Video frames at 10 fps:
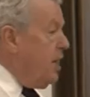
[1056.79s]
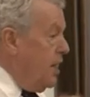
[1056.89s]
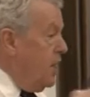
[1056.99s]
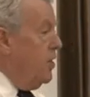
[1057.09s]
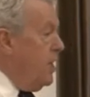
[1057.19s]

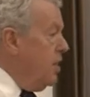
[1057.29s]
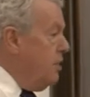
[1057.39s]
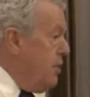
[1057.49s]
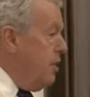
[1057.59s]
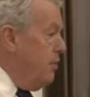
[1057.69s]
Then you get
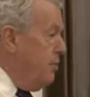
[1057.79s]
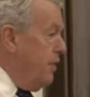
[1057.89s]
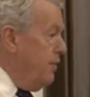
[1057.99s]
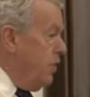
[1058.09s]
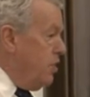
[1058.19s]
your
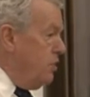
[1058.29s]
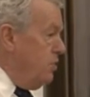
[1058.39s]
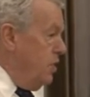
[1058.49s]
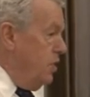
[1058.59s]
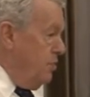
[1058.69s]
malfunction
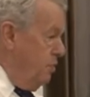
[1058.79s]
with your